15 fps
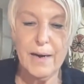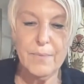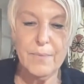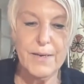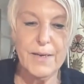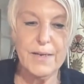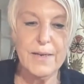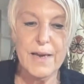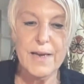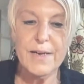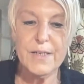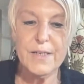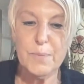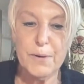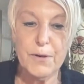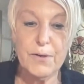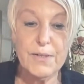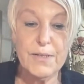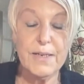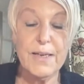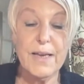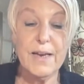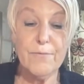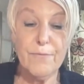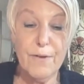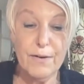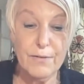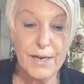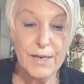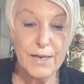and we can gain experience and gain
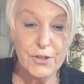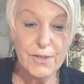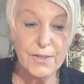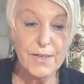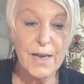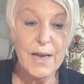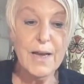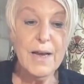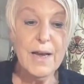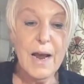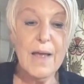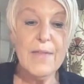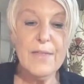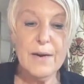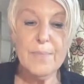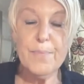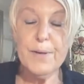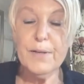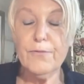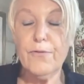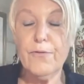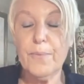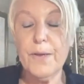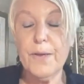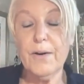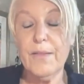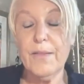foundations and then build from there.